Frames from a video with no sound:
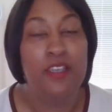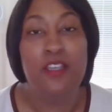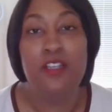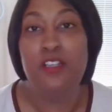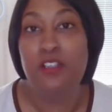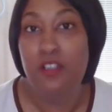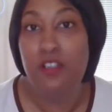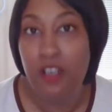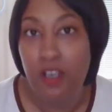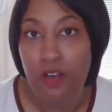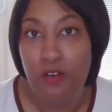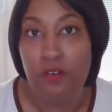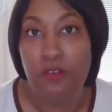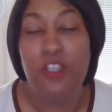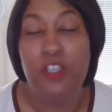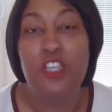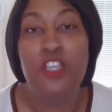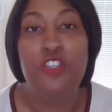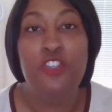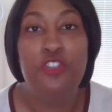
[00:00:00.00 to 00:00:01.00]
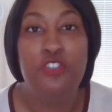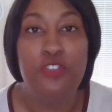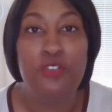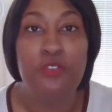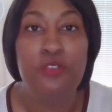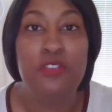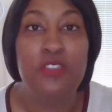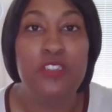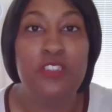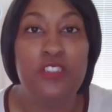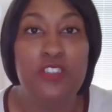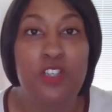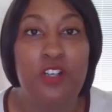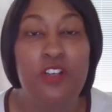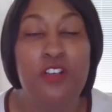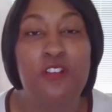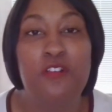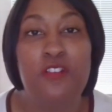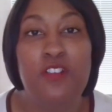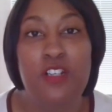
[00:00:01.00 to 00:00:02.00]
No, you
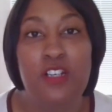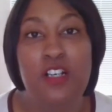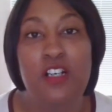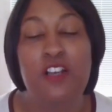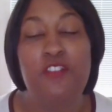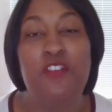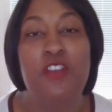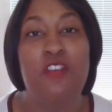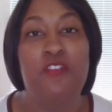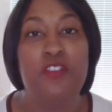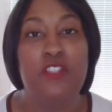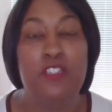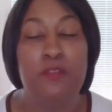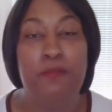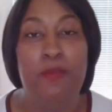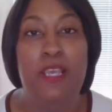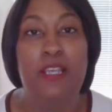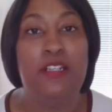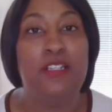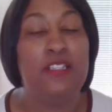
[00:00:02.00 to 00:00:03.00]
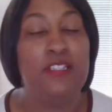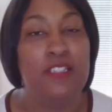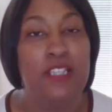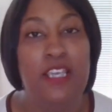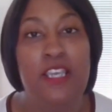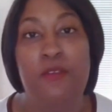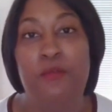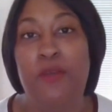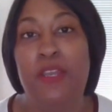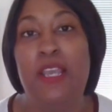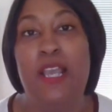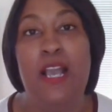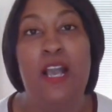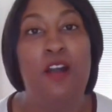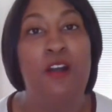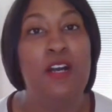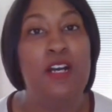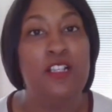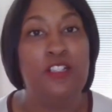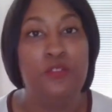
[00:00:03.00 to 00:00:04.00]
deserve love and respect the same way how
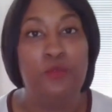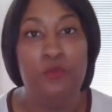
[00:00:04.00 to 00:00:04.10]
us